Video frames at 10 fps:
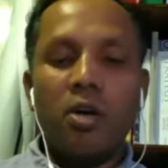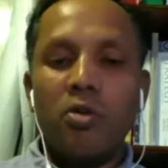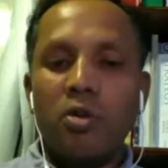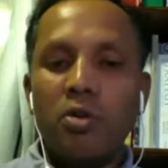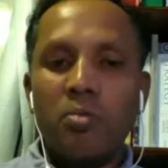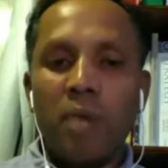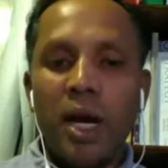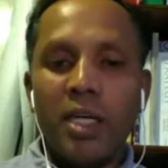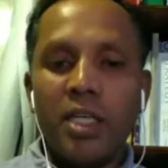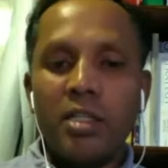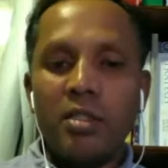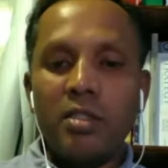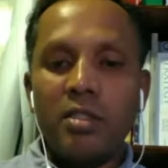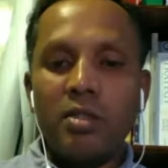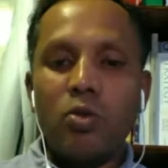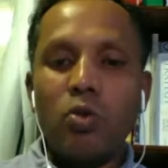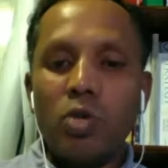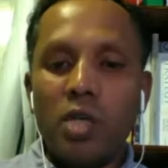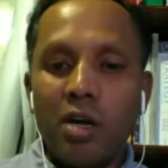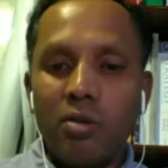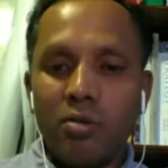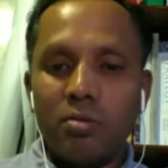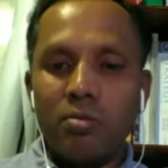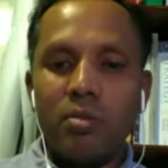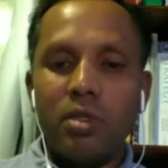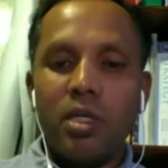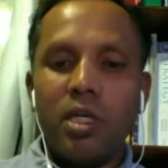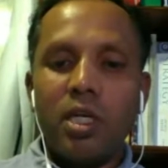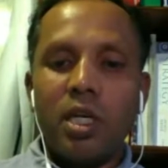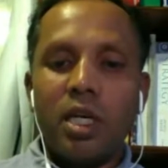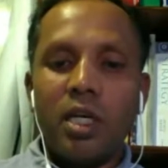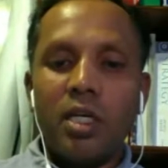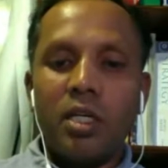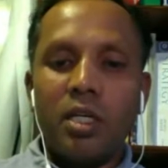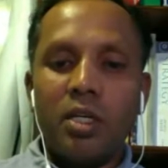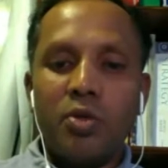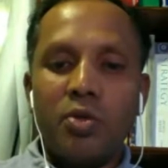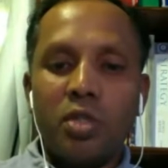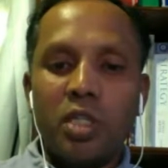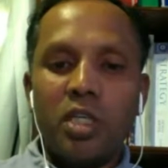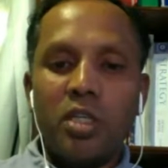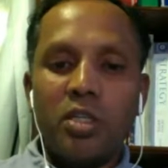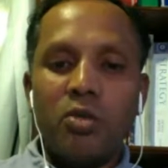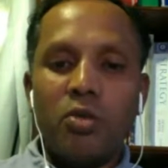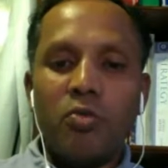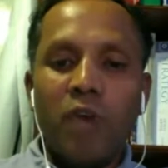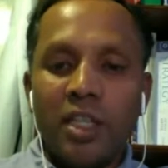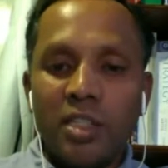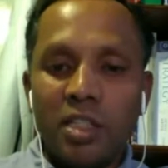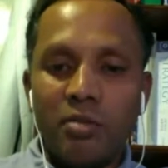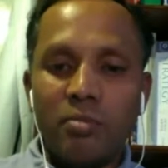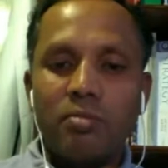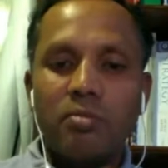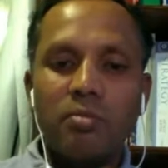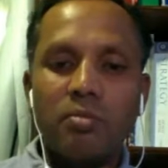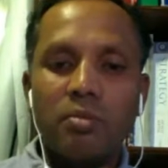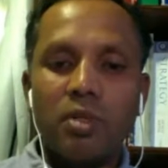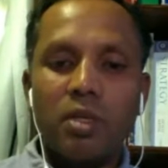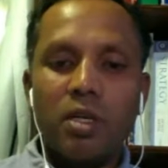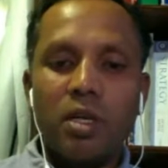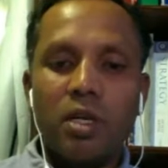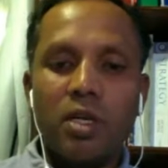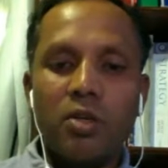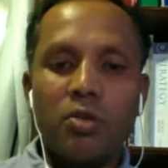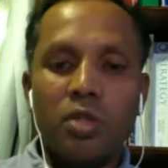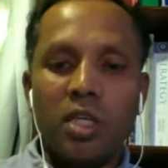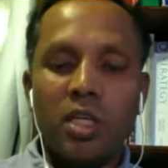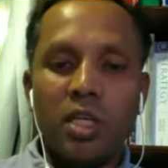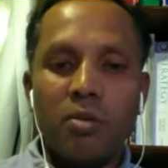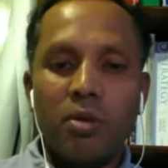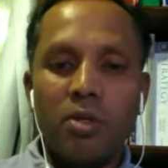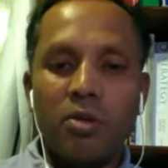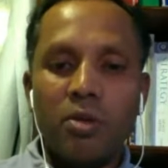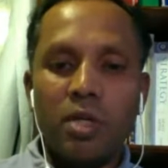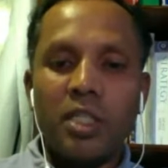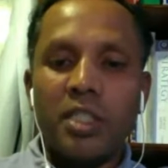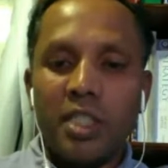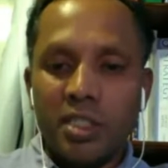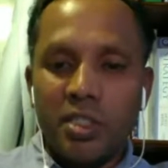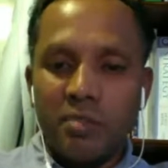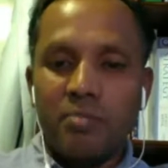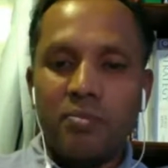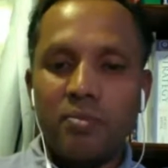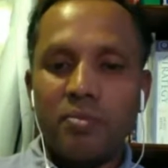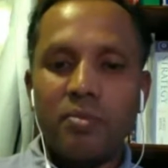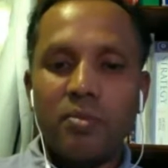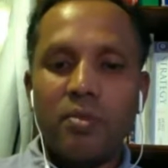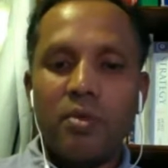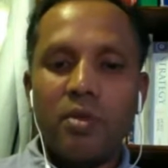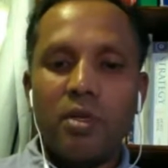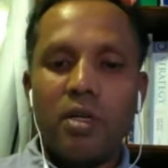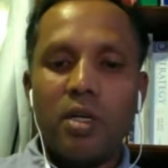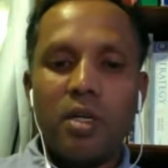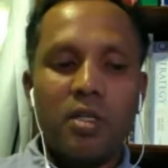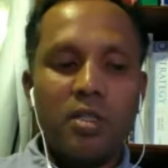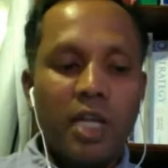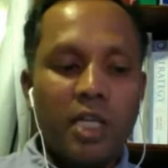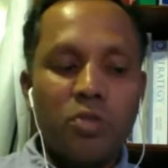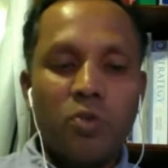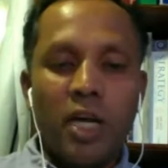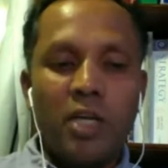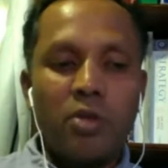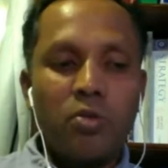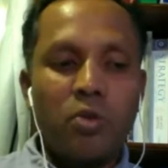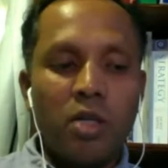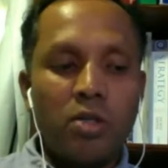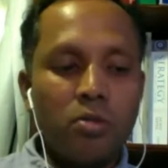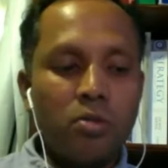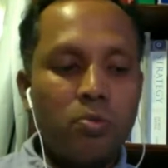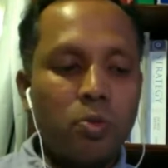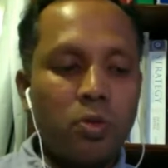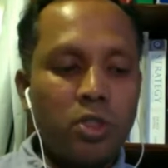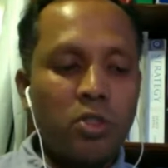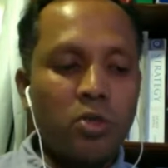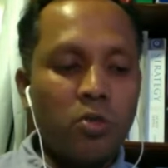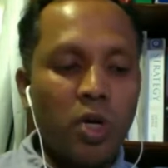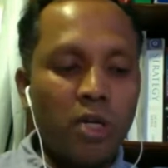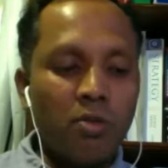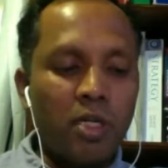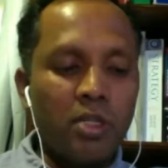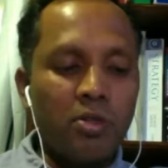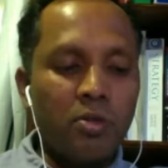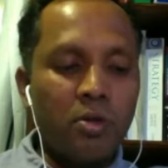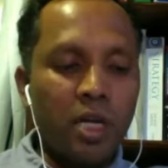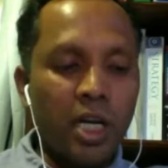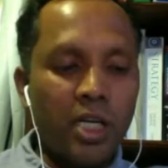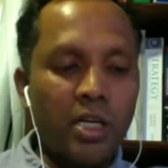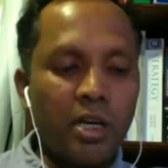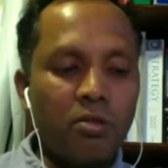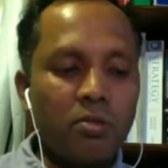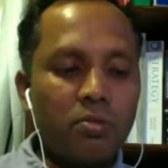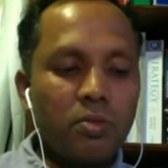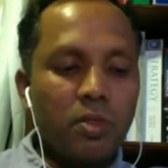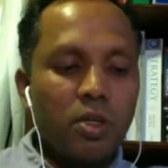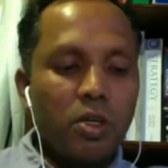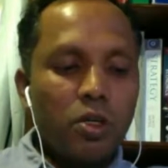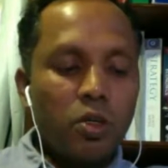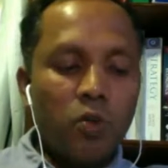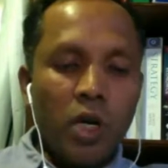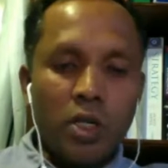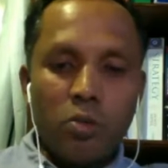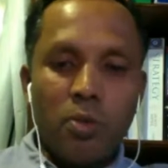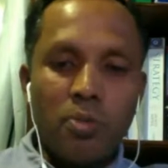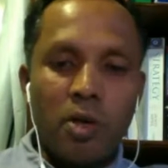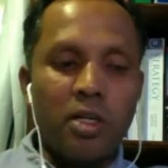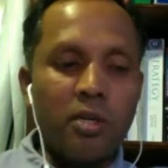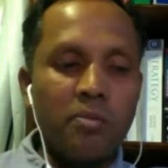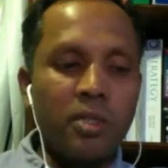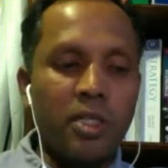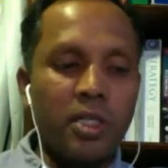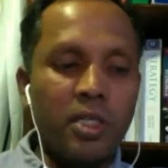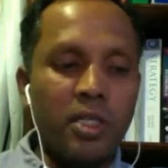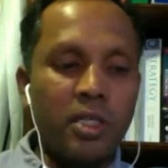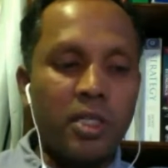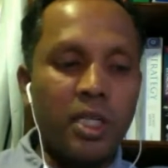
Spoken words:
Now cool down and you think your fashion, you think about your interest. That is why you want to put your whatever you learn now. You want to be part of a team.